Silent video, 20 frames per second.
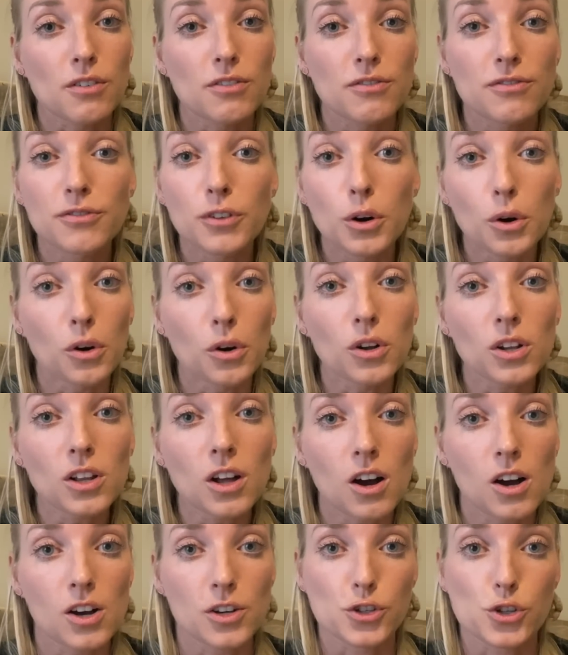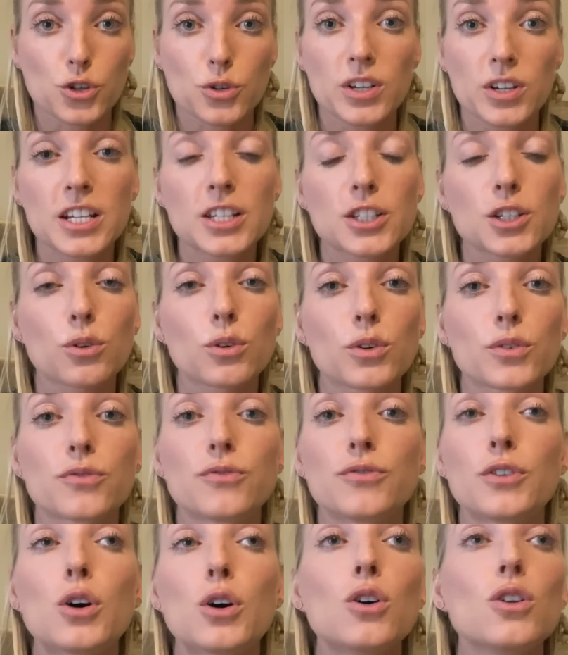full on treats or
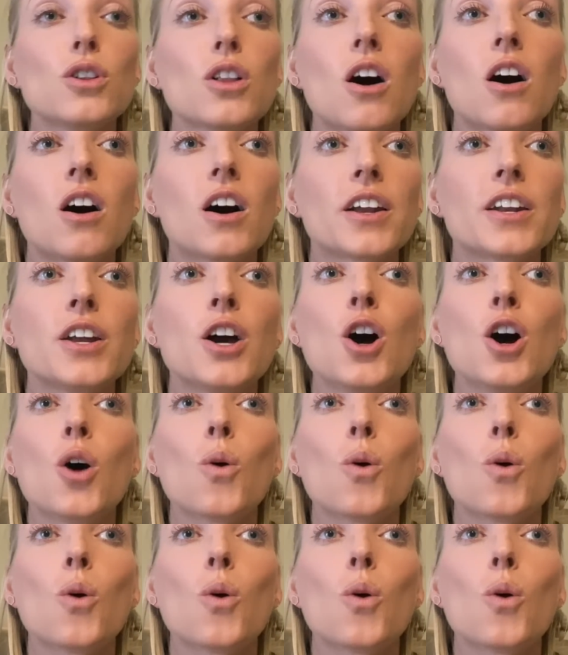full on